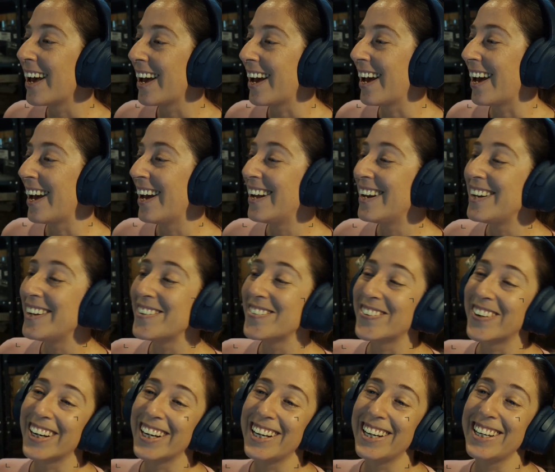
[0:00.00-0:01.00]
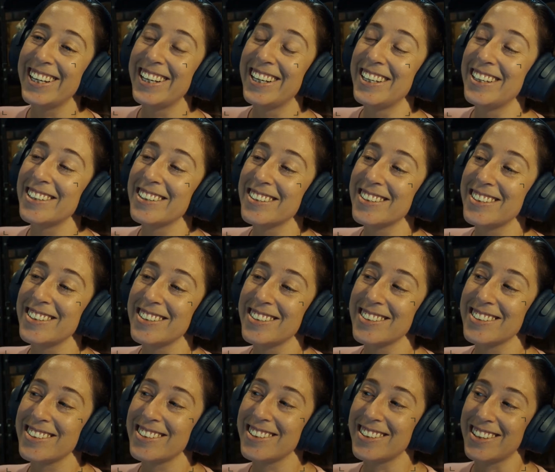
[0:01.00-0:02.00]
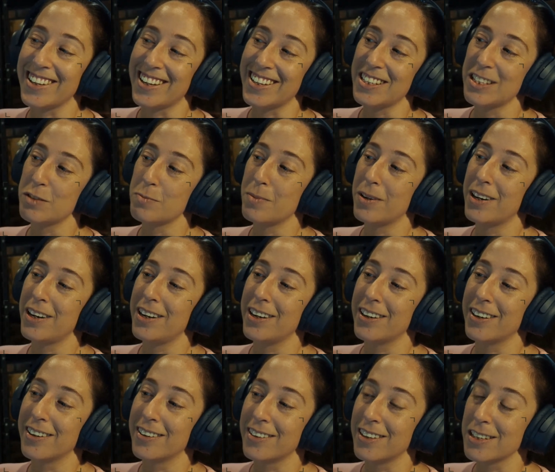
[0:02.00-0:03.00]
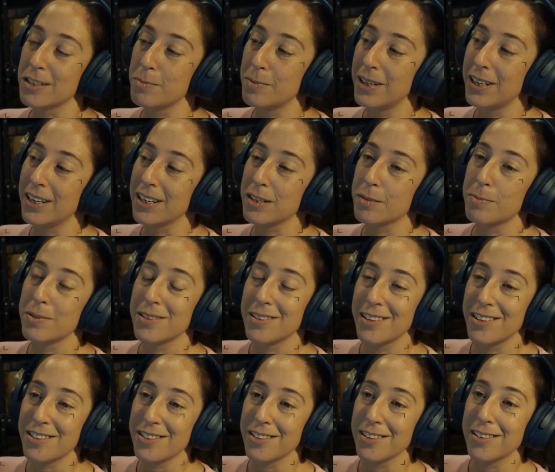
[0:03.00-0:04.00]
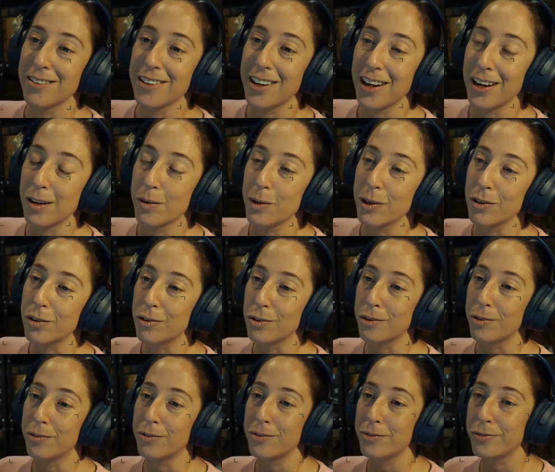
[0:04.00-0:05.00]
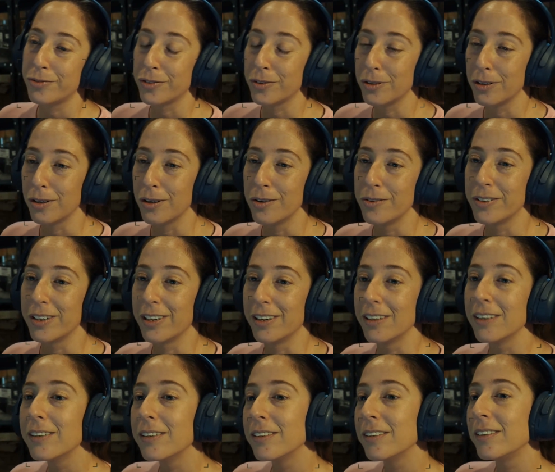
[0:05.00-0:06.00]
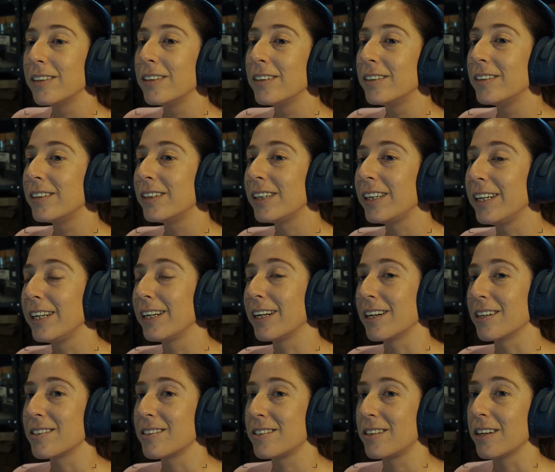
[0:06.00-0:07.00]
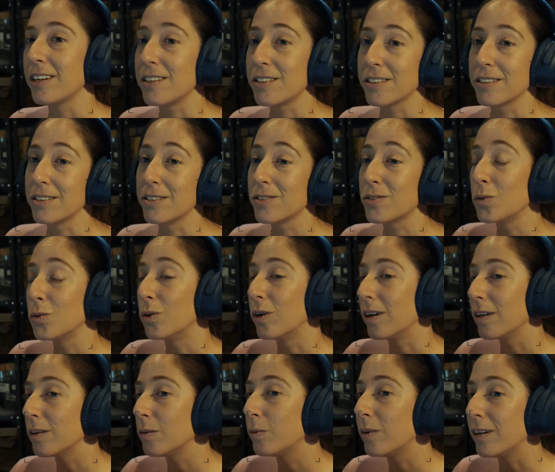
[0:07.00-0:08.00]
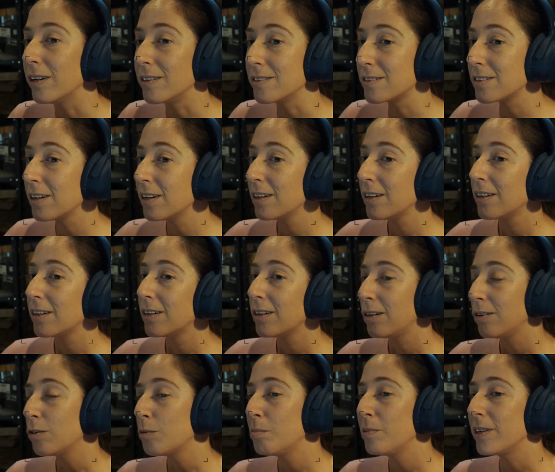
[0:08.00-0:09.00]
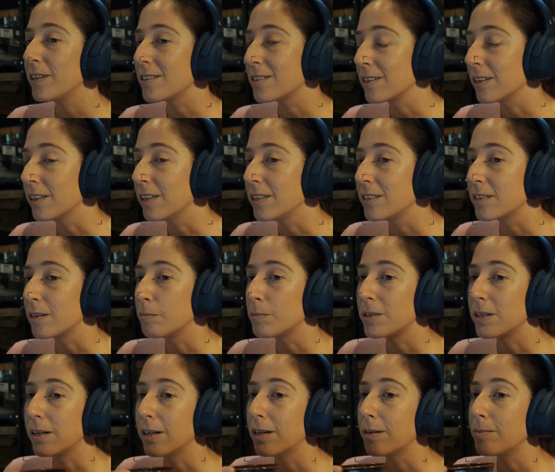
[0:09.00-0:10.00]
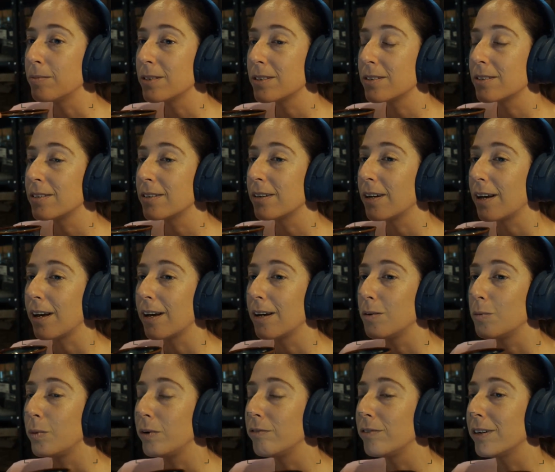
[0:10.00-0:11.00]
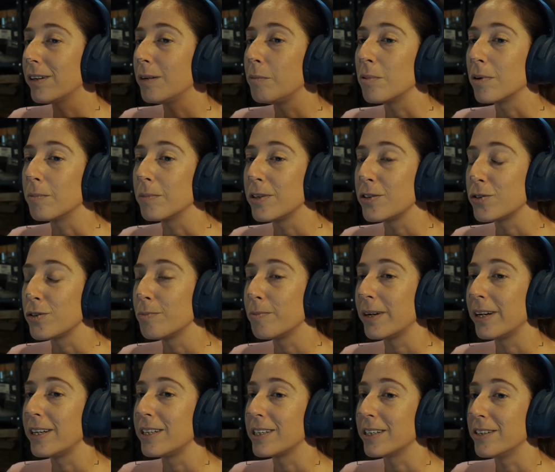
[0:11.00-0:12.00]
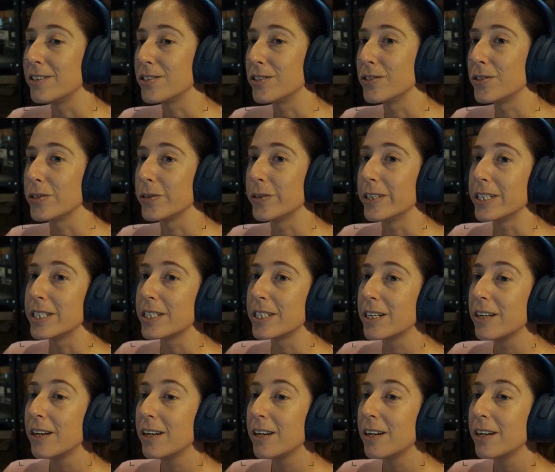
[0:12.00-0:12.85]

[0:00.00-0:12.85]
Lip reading: Anyway, that's my exposition on how we all fall over in gas stations, or otherwise look pretty silly sometimes, and we really probably shouldn't pay attention to it.